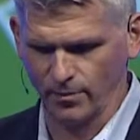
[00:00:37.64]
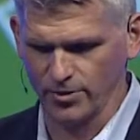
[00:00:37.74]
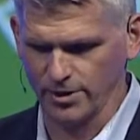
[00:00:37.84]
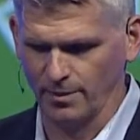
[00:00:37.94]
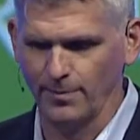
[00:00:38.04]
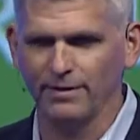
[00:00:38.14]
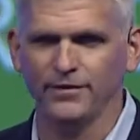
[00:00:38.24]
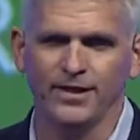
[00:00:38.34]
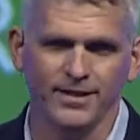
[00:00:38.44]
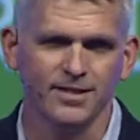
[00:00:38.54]
with some
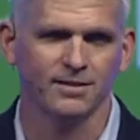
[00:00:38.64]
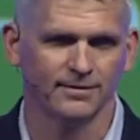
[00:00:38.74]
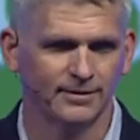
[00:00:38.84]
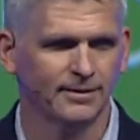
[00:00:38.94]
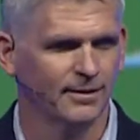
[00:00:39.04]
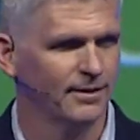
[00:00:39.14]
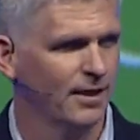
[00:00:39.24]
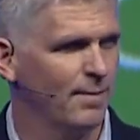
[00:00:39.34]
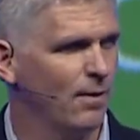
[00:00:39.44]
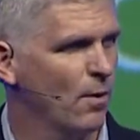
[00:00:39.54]
epiphanies
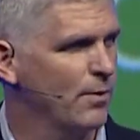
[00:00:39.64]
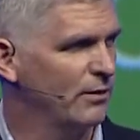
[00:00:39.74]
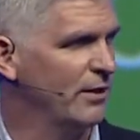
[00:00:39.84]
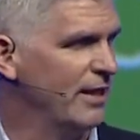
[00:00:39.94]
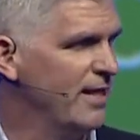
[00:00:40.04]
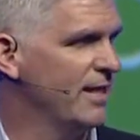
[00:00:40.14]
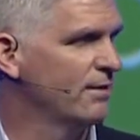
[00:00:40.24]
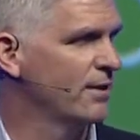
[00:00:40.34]
about what we really need